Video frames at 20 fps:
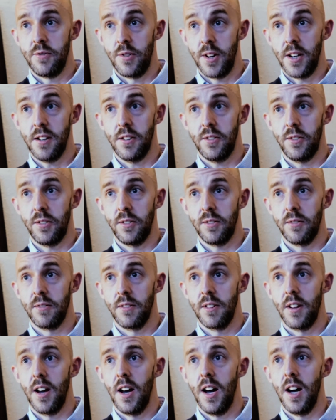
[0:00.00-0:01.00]
Drinks,
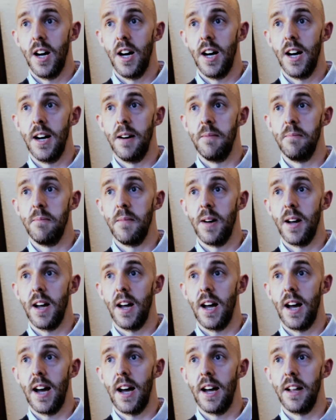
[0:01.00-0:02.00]
and
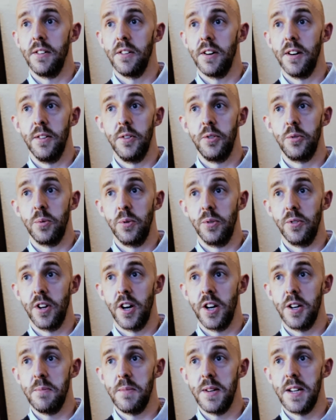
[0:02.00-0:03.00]
others will
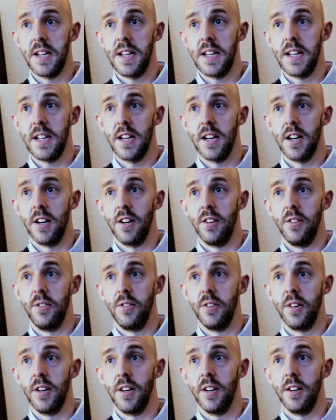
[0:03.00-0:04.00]
know me
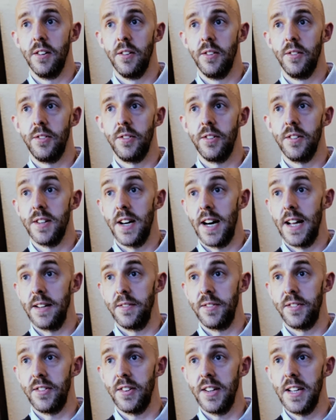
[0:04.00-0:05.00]
under Sedan
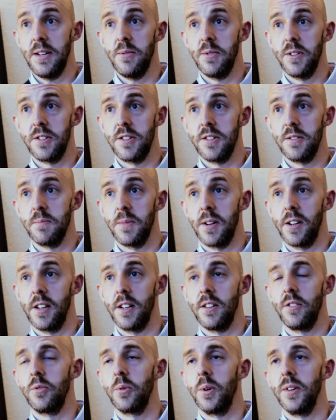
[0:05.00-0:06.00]
FC, which is
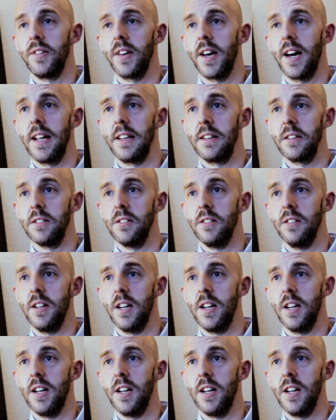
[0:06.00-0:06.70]
my Twitter handle.